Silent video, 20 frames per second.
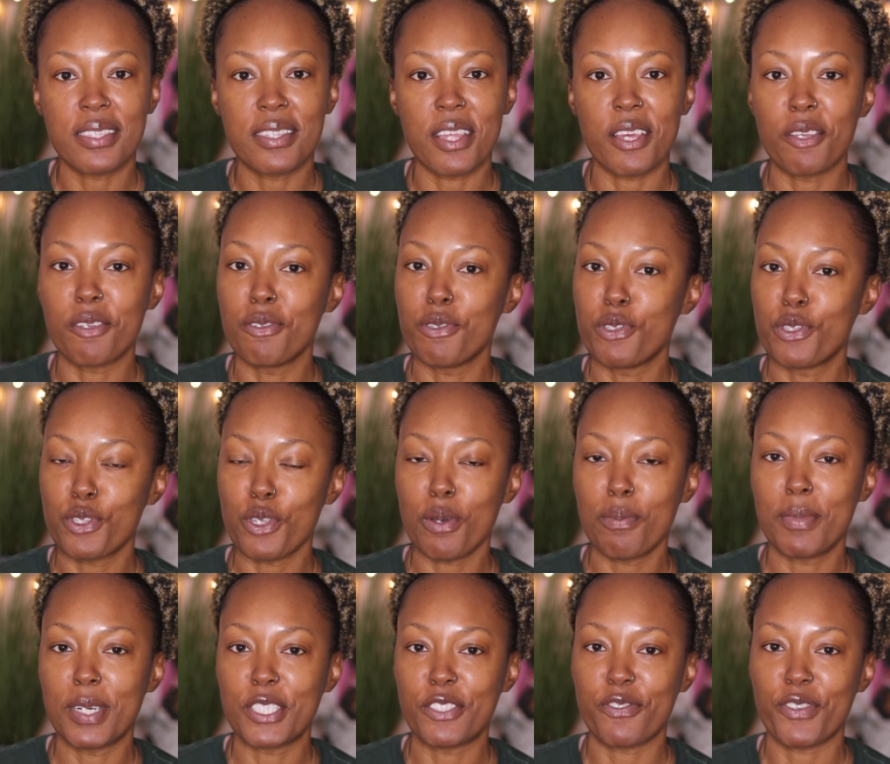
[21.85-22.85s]
Thank you so
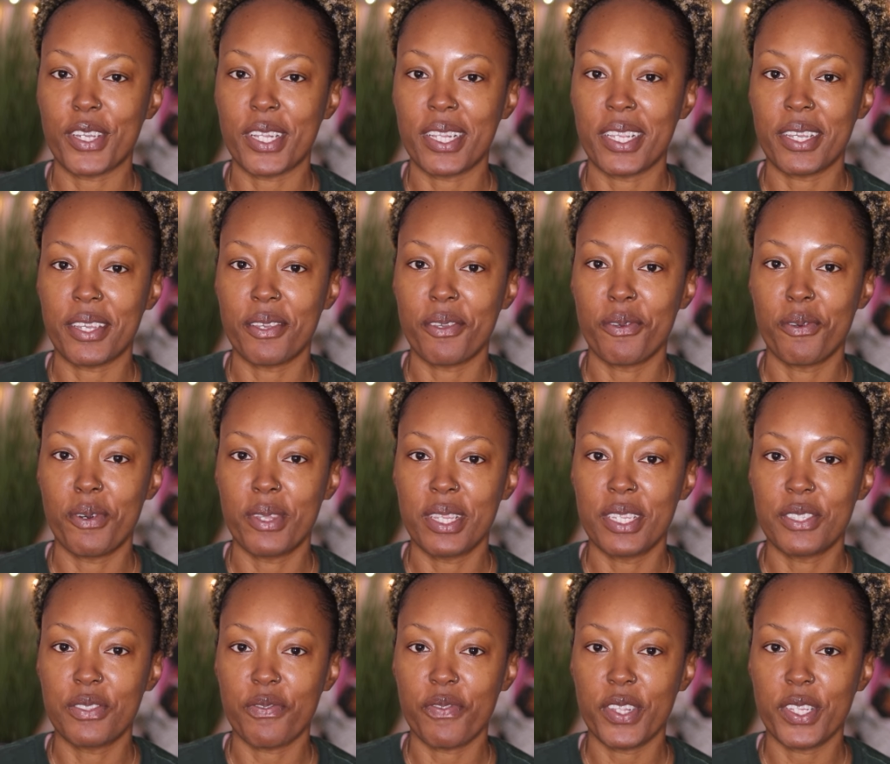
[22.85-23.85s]
much for clicking on
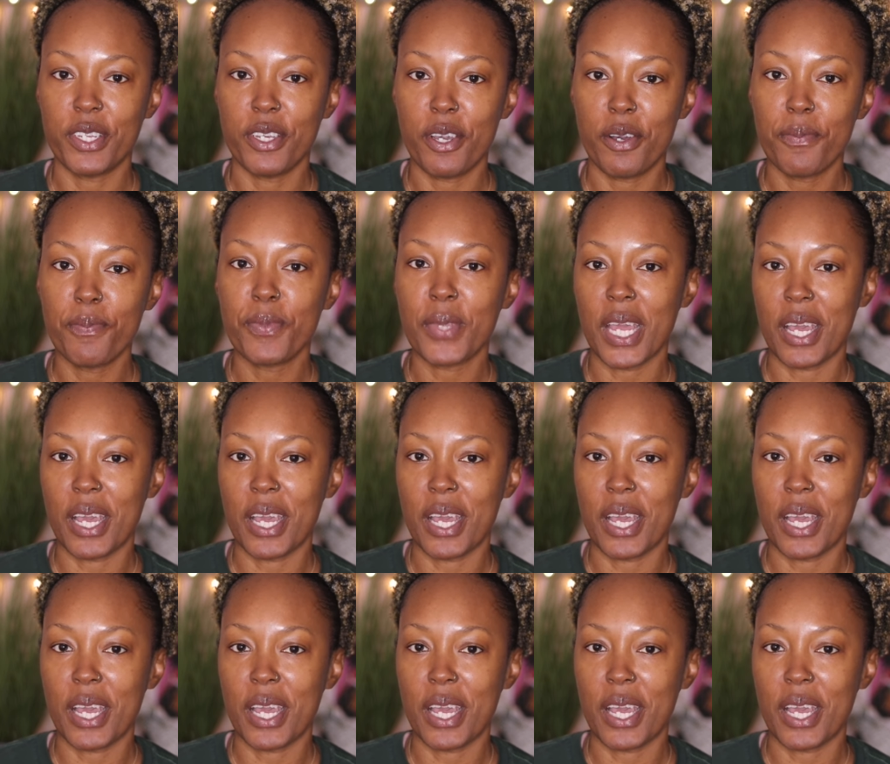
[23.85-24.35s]
this video.